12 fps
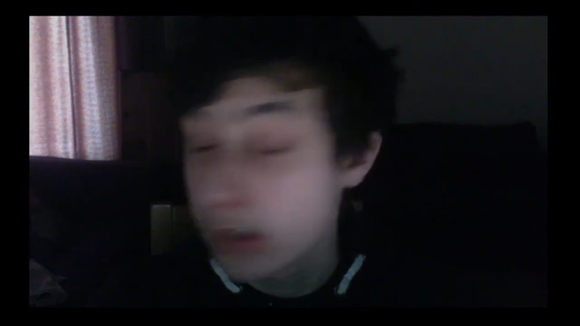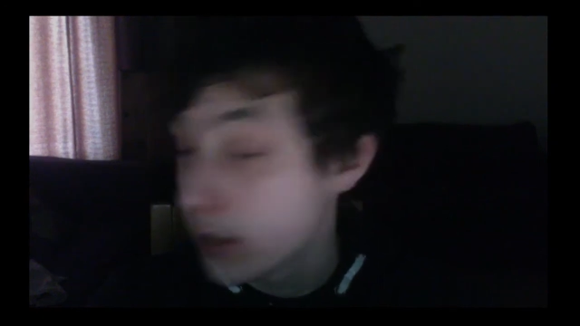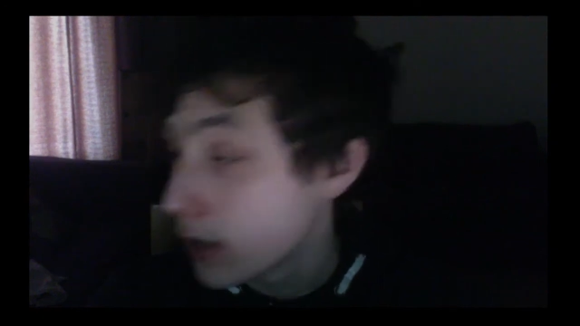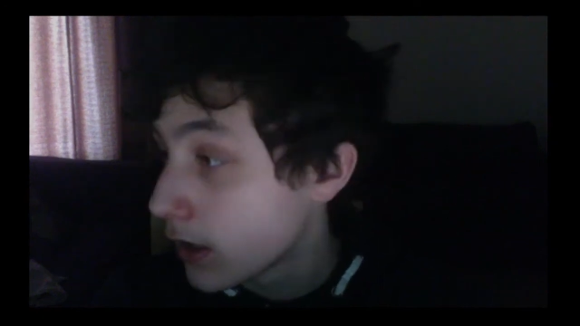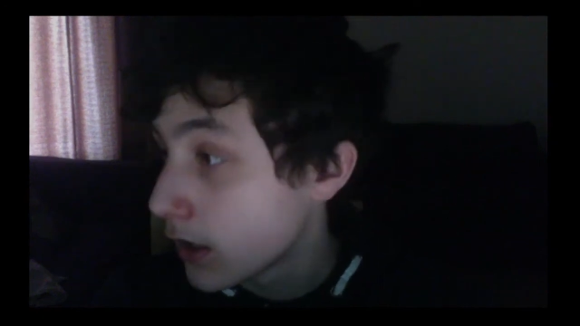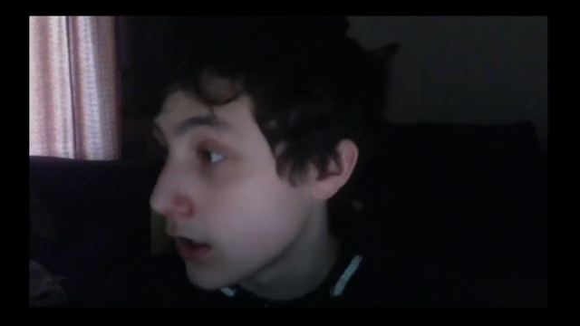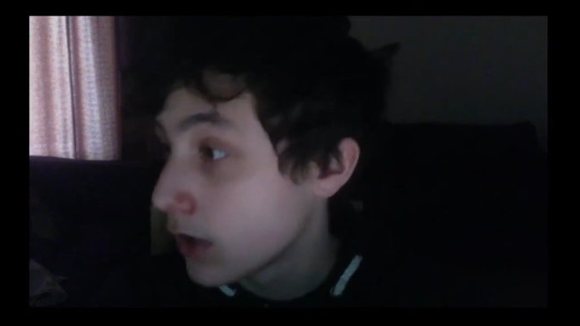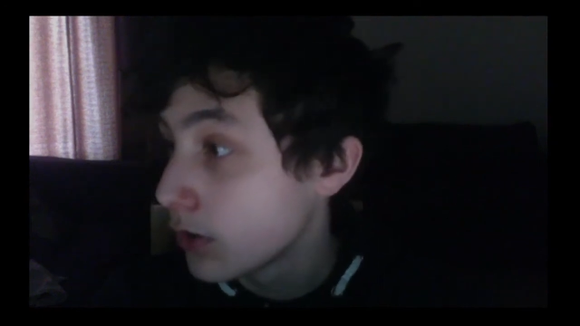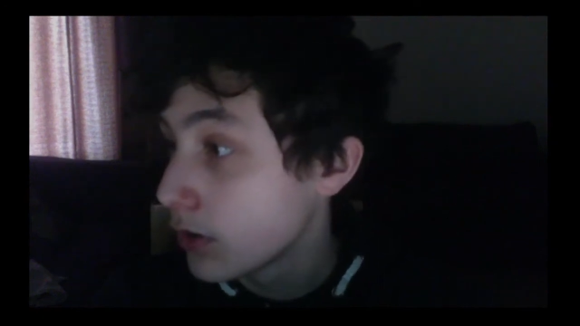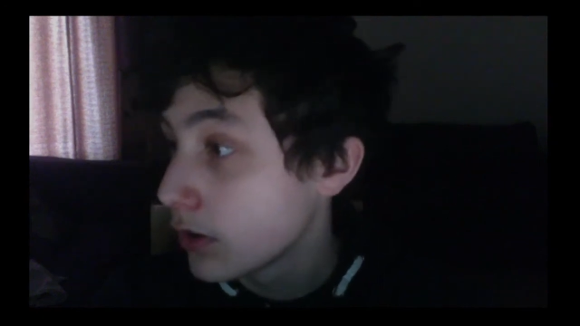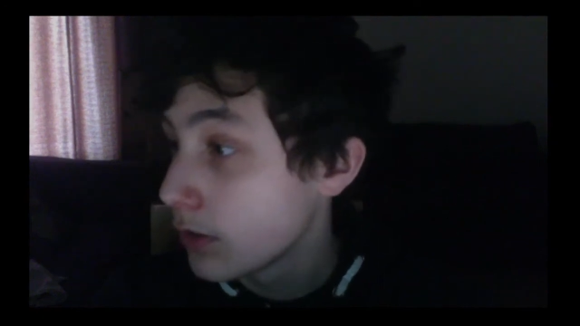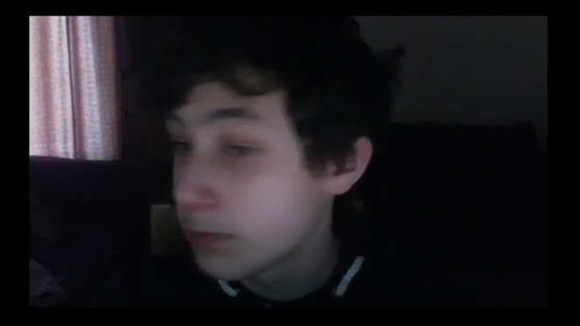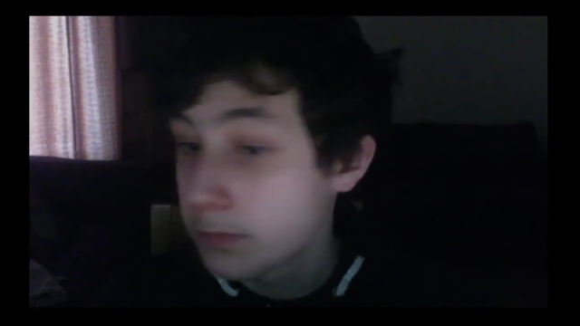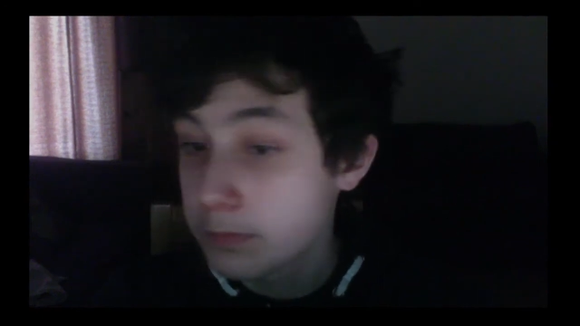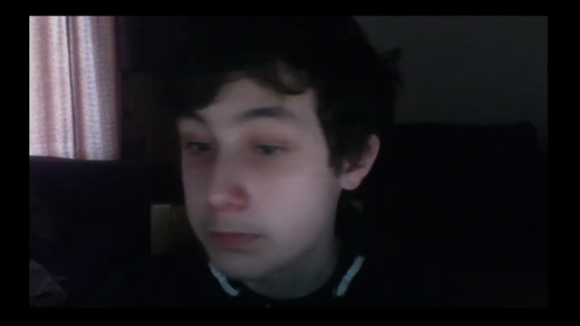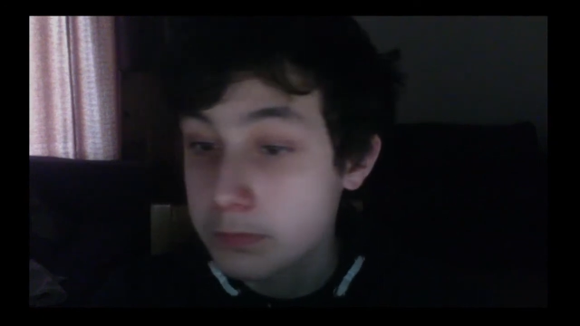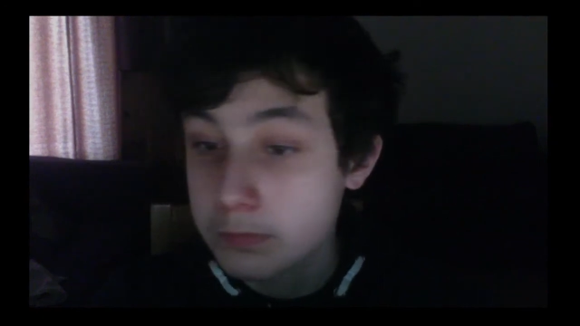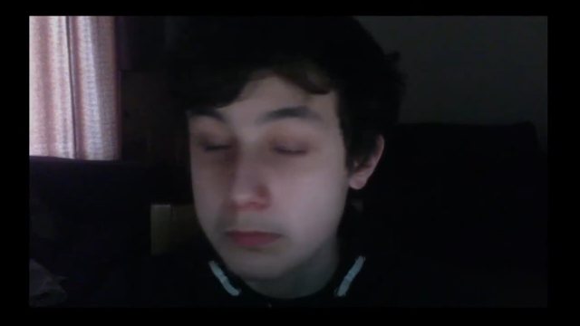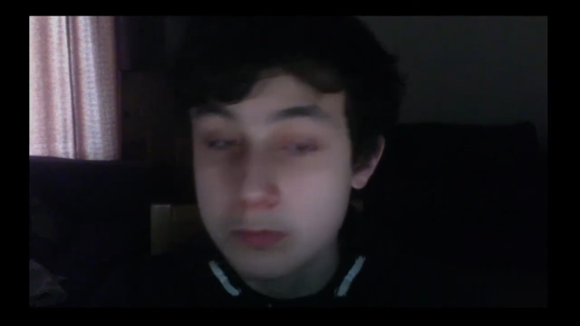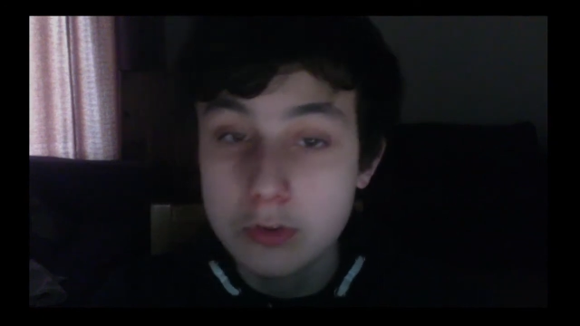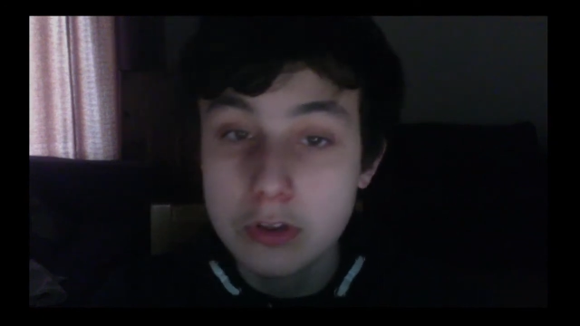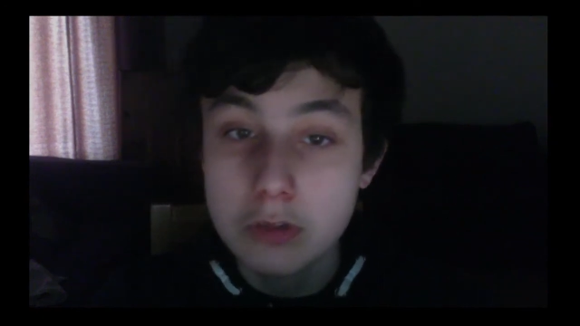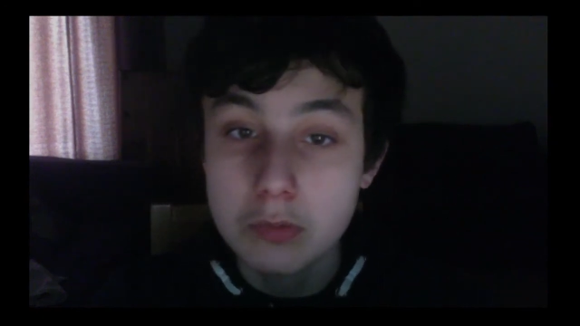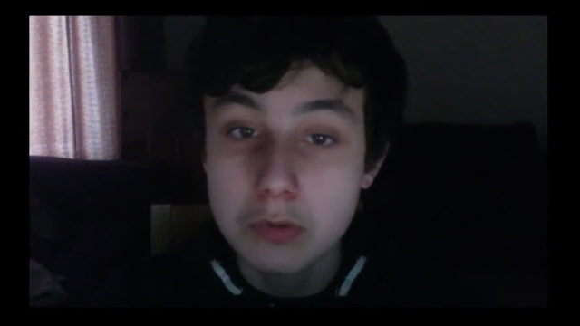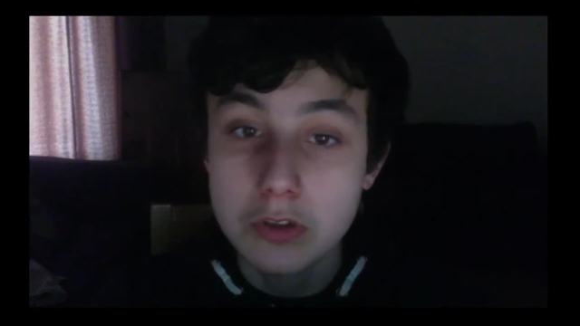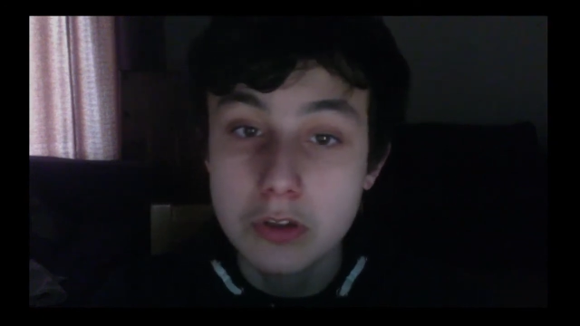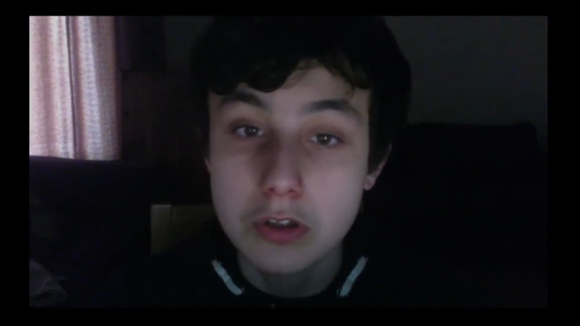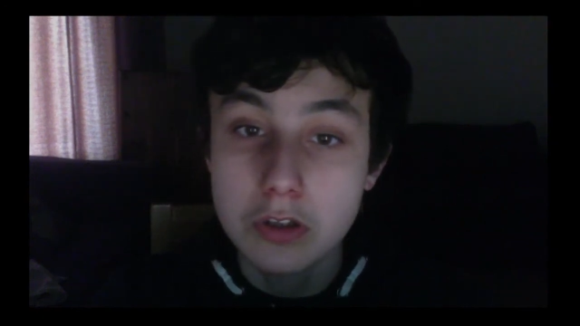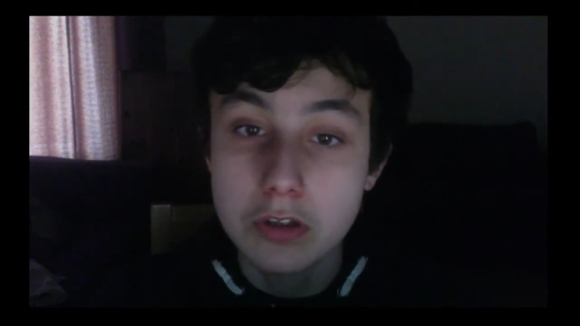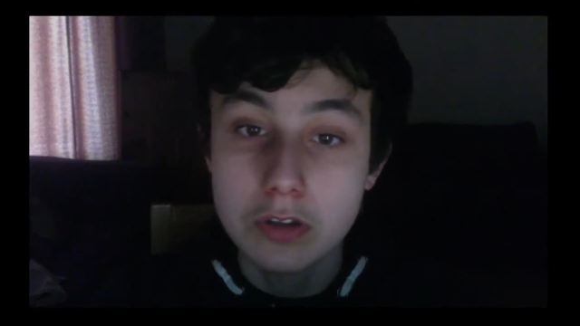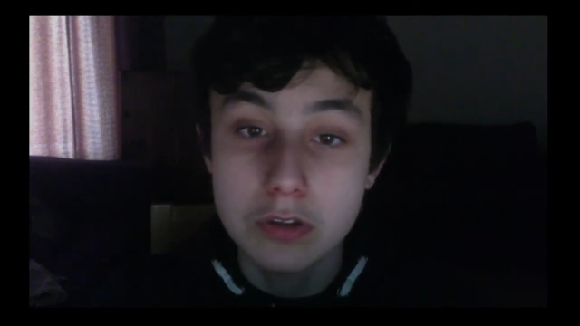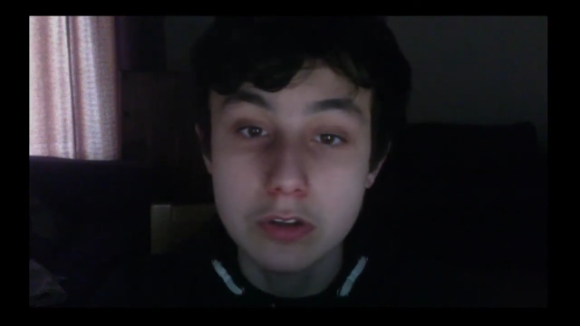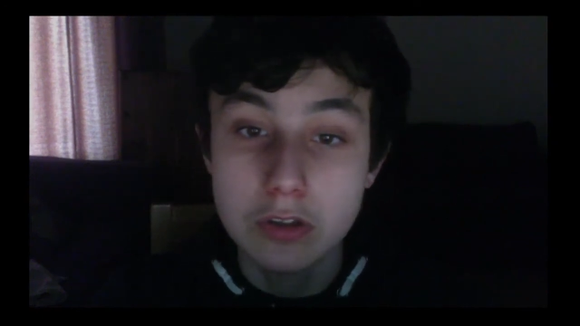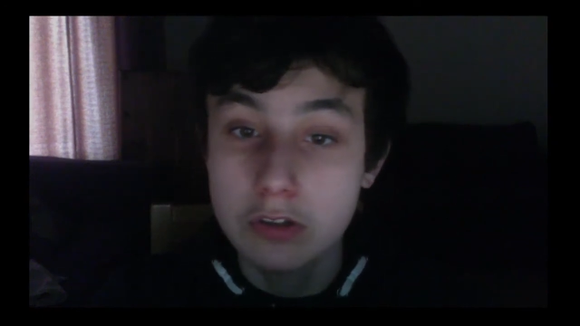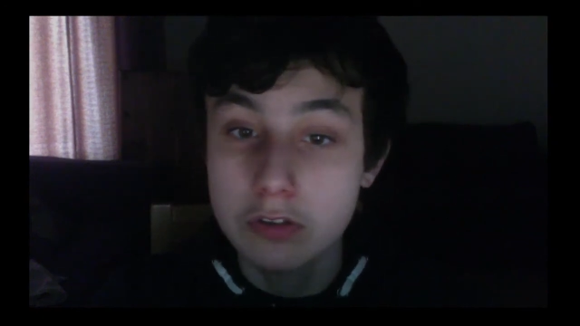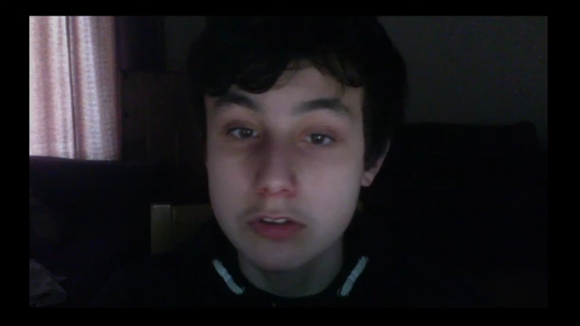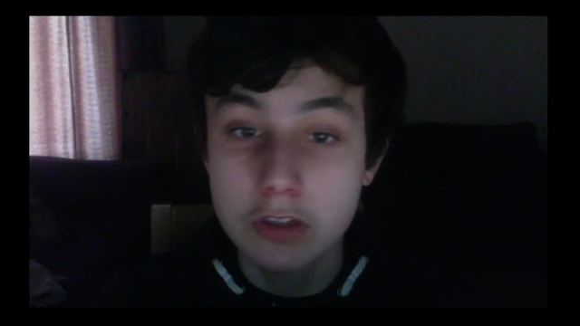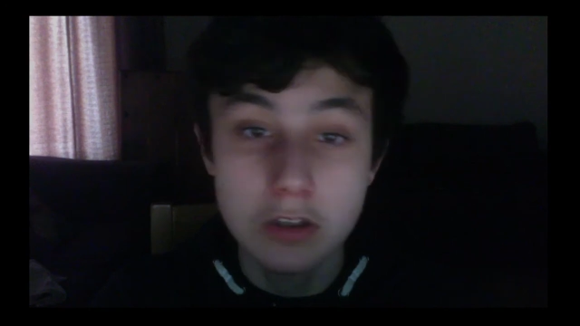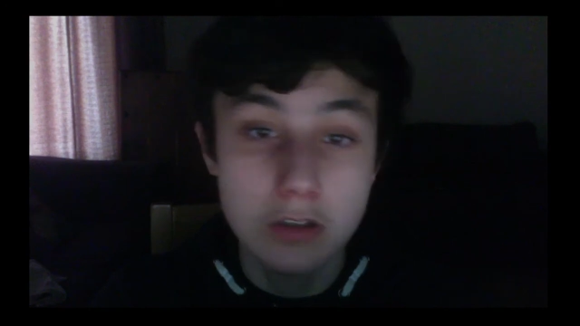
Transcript: and um, see what they they're gonna say.